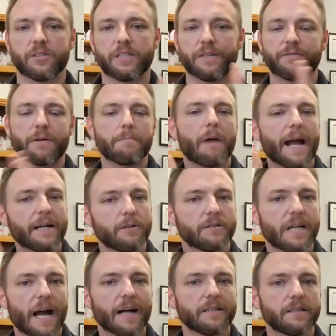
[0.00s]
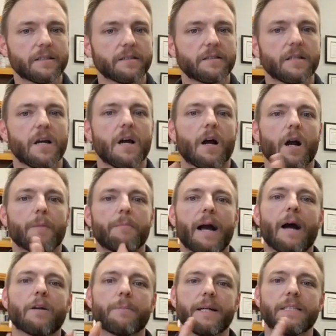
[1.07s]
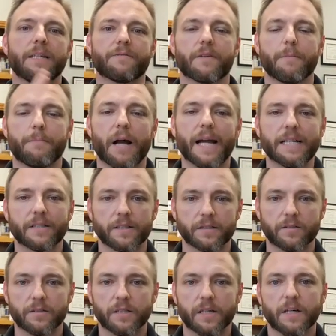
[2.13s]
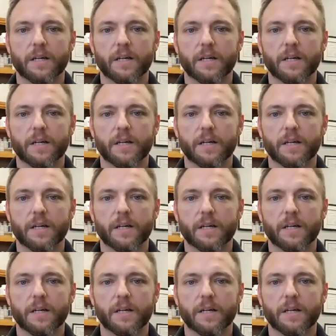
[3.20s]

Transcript: Different mycotoxins are bound by different binders.